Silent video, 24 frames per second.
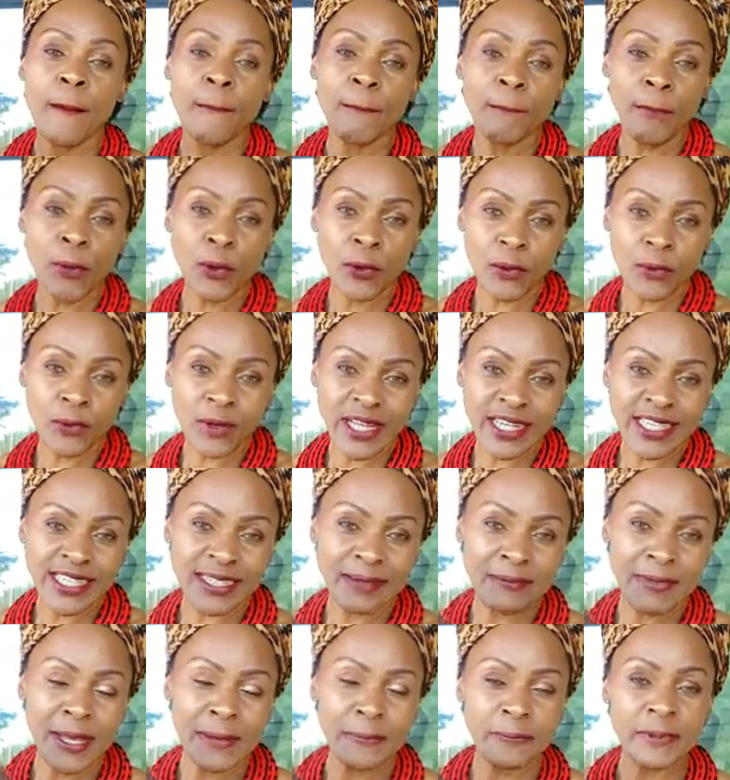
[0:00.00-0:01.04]

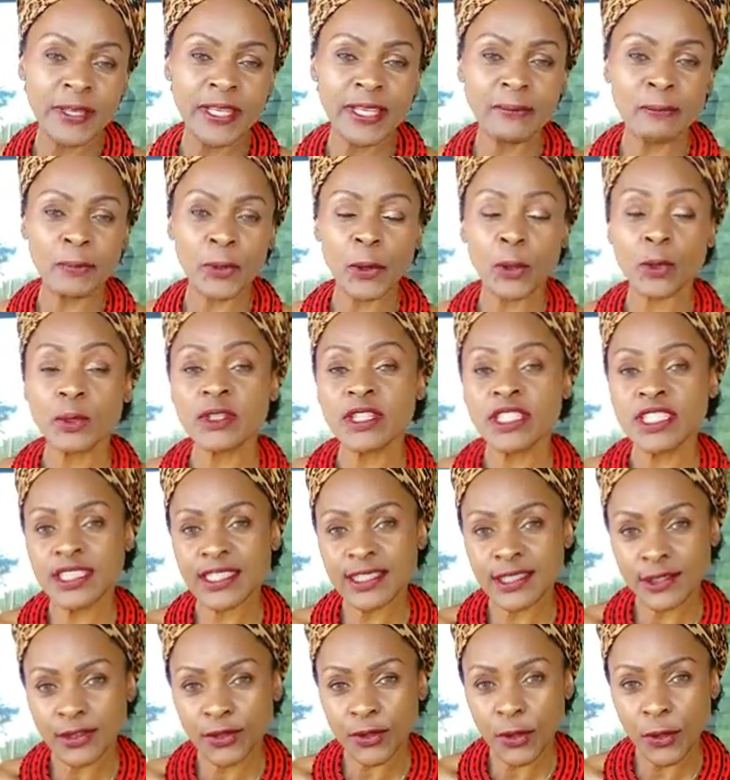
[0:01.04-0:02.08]
Mbolwani, my people,
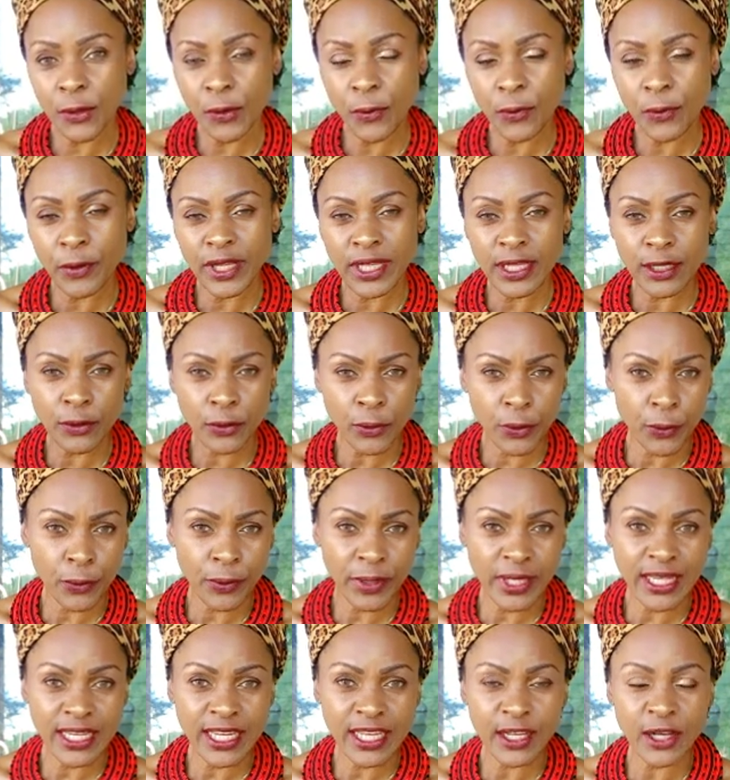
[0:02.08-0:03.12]
this is your queen,
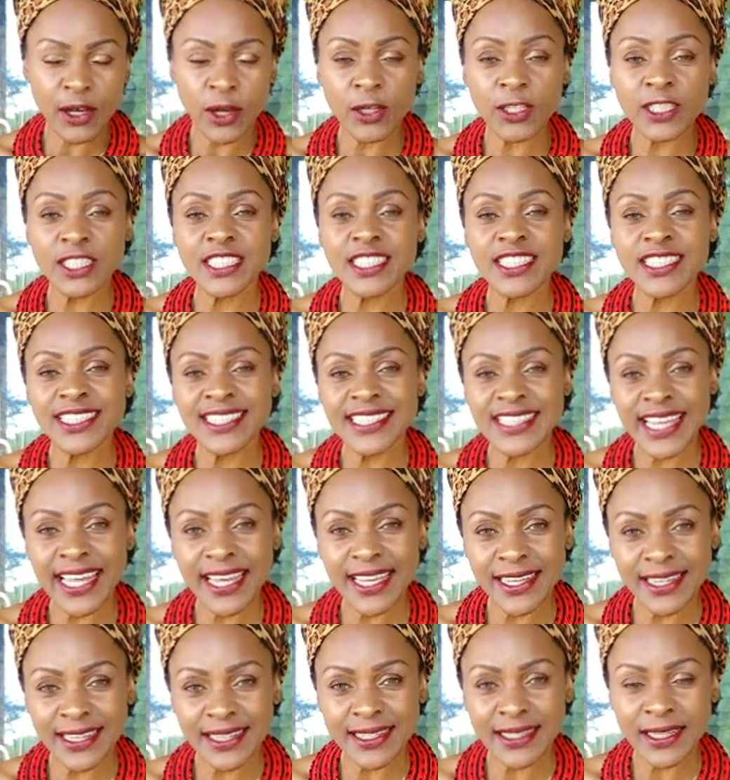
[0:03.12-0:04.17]
Queen Ngningone
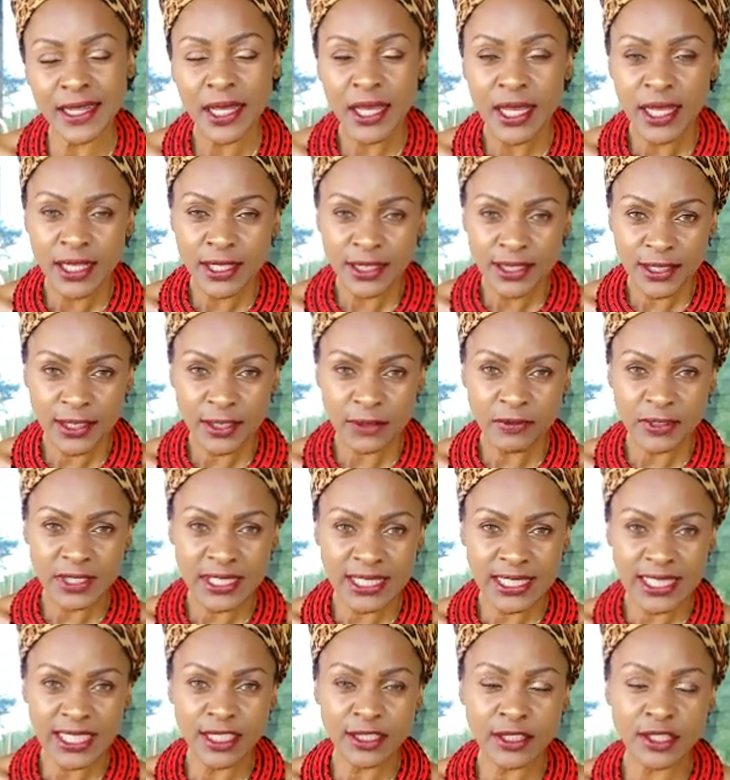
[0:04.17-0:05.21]
II,
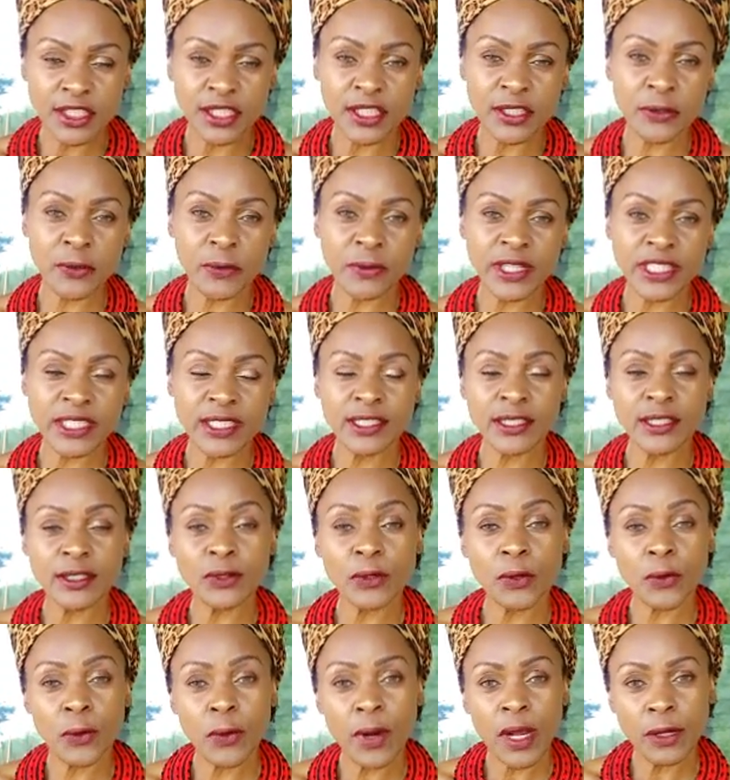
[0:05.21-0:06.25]
17th
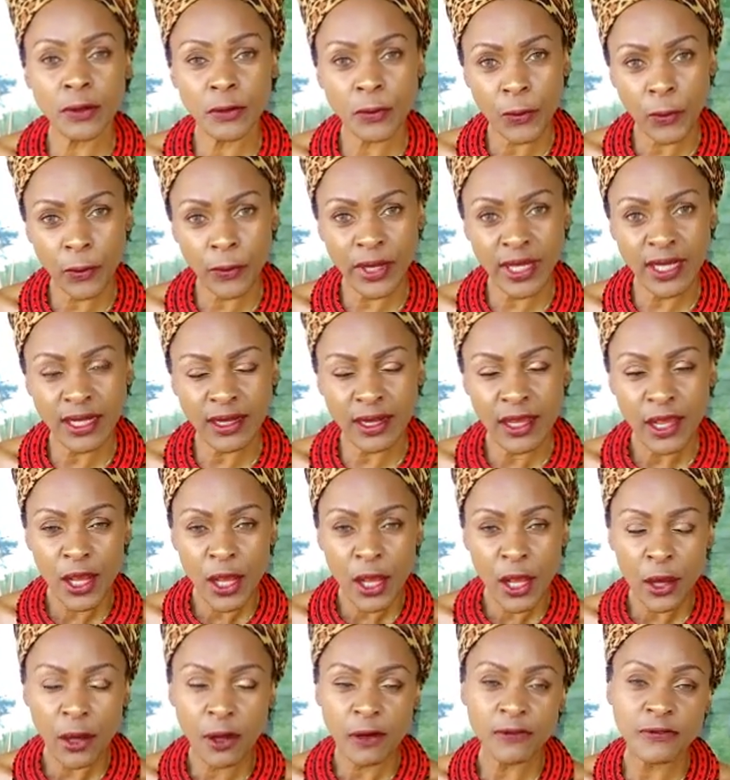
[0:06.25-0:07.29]
generation crown queen
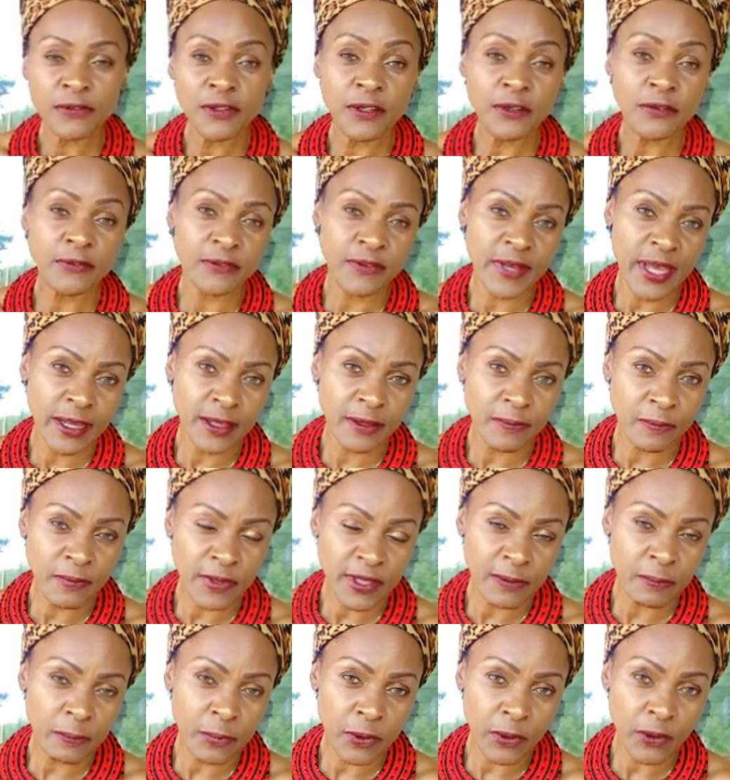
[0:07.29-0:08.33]
of the Fang
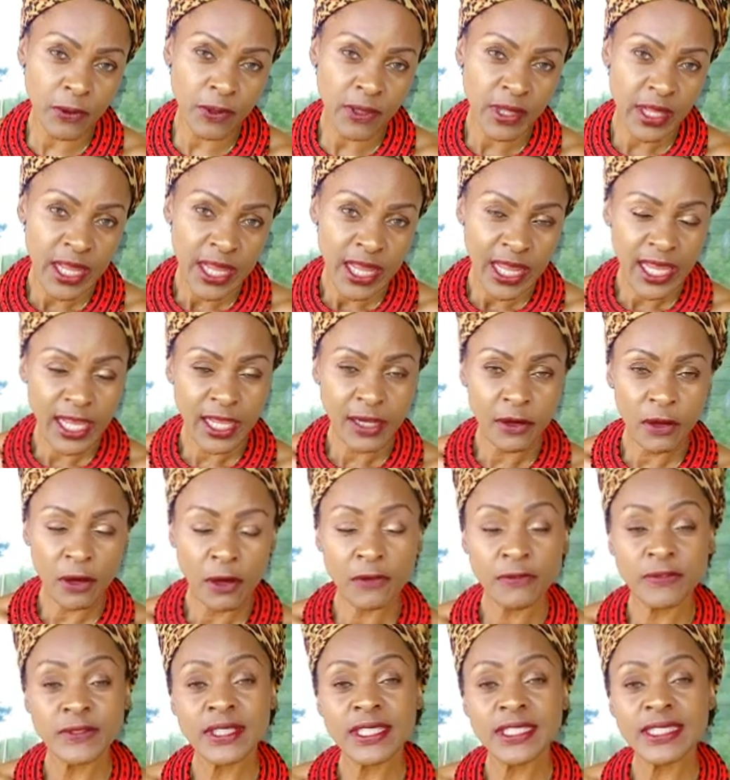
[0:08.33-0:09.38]
people and
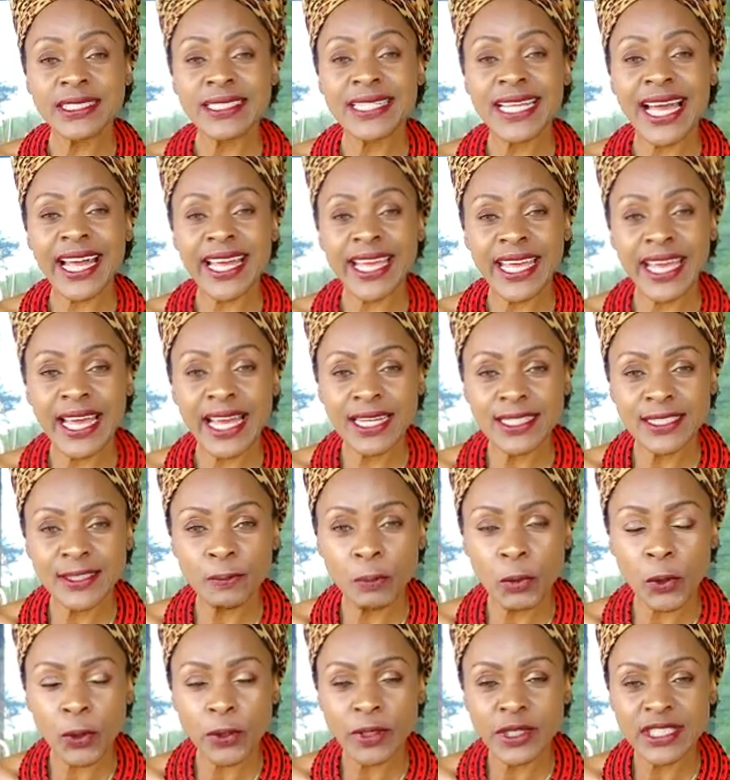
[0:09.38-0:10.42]
of the
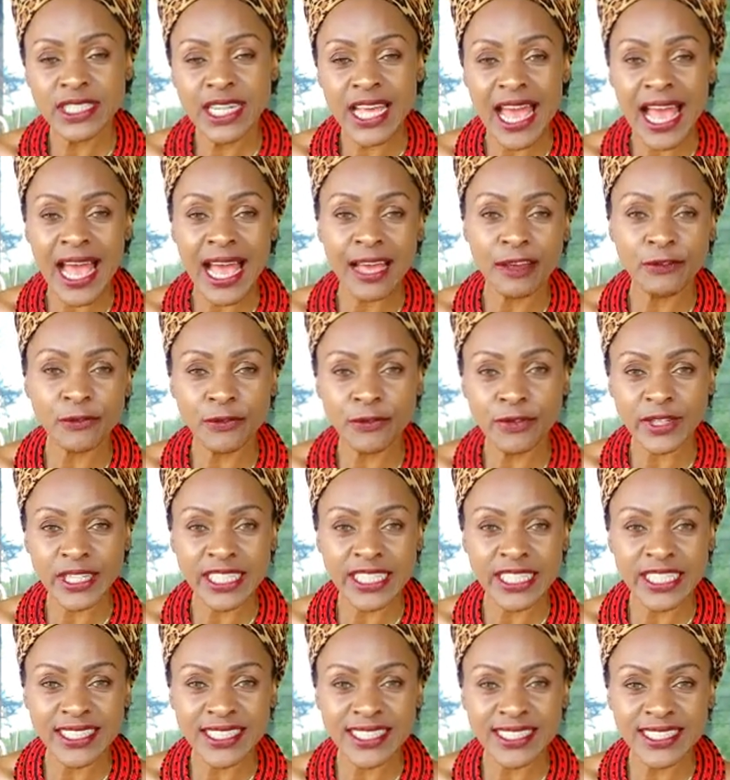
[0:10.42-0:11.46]
diasporan
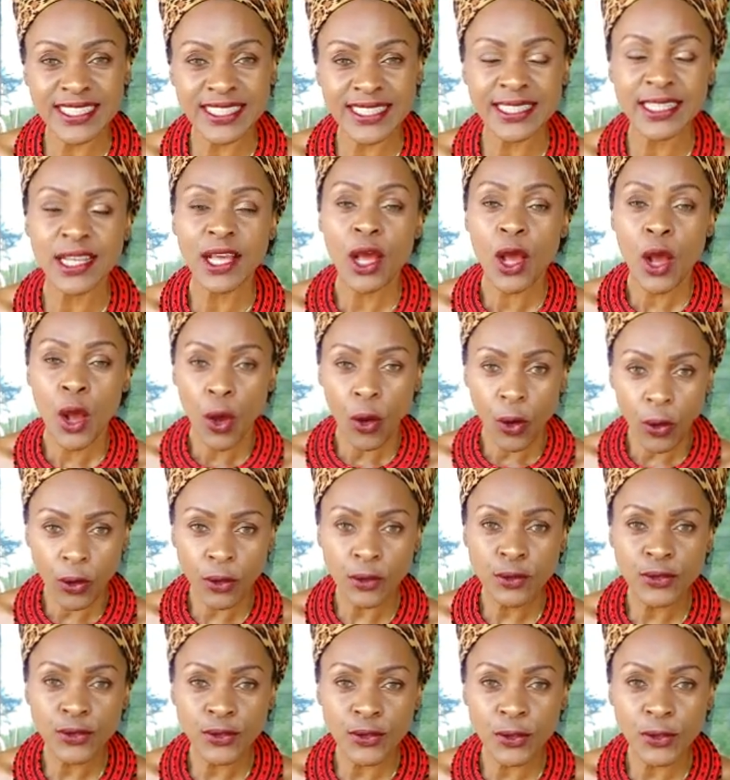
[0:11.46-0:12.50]
Africans,
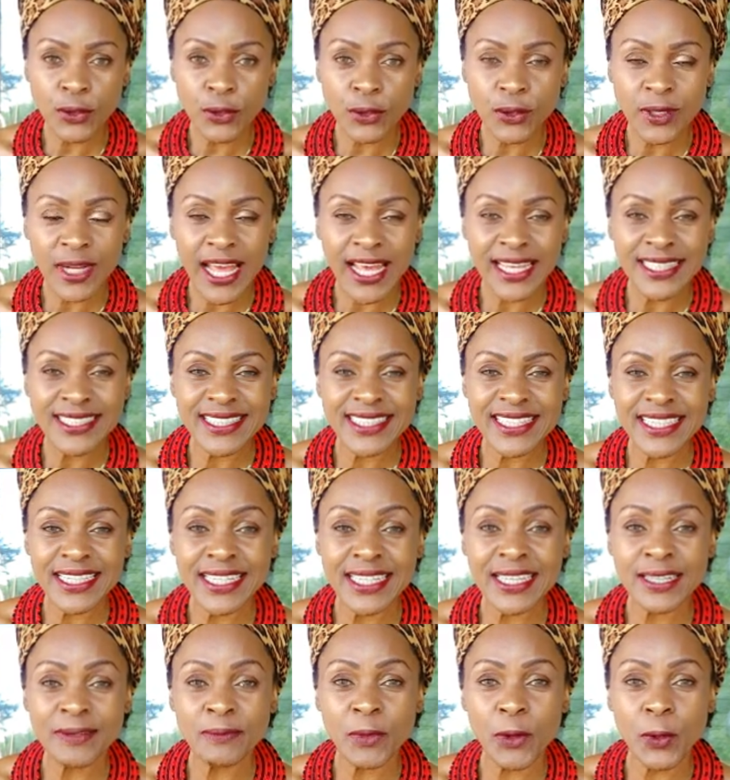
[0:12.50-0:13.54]
also known as the
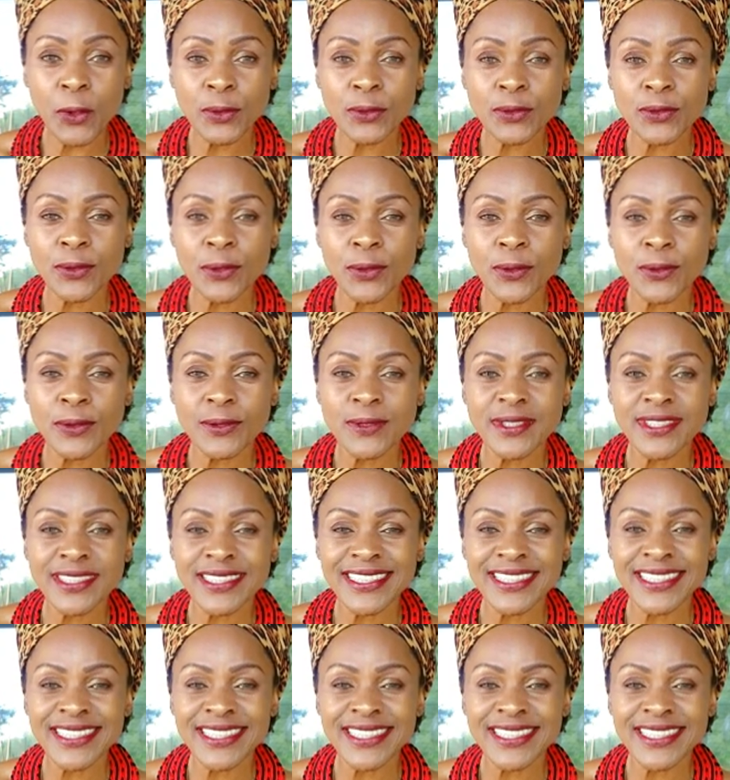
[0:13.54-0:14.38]
immortals.